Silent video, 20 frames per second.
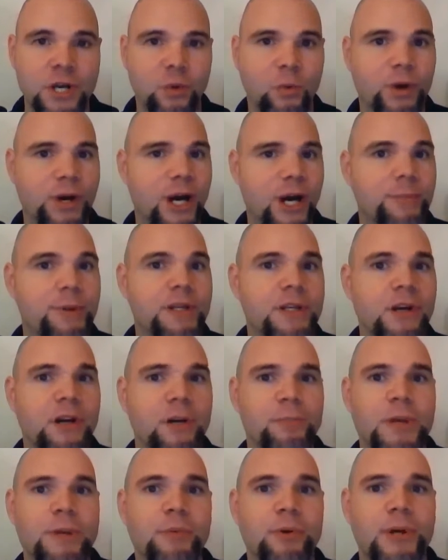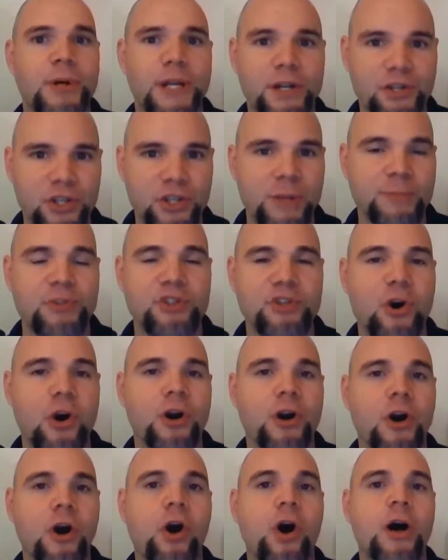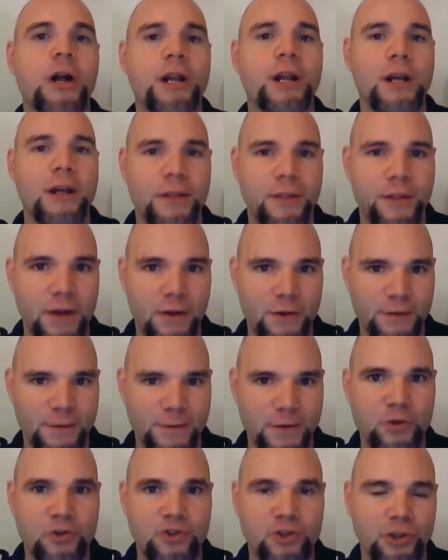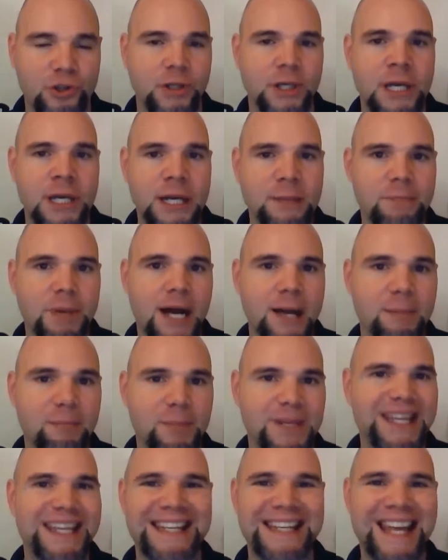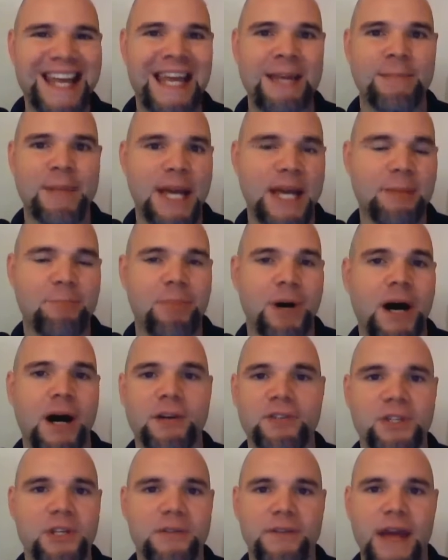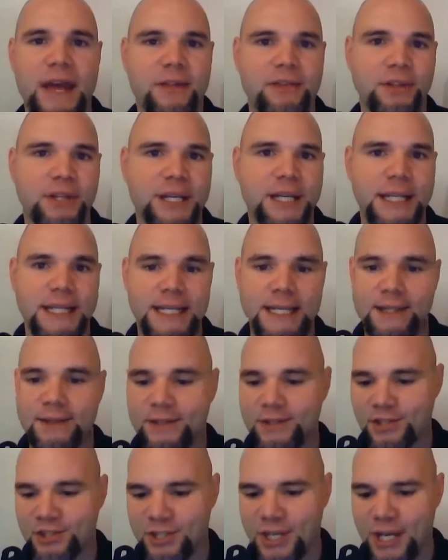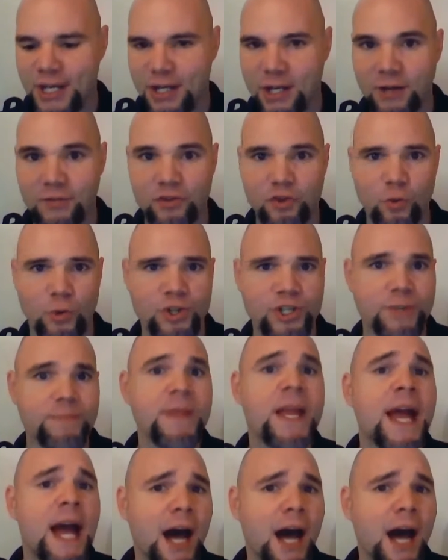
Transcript: We're helping young people get a jump start on their future by being named a positive athlete in the state of Georgia.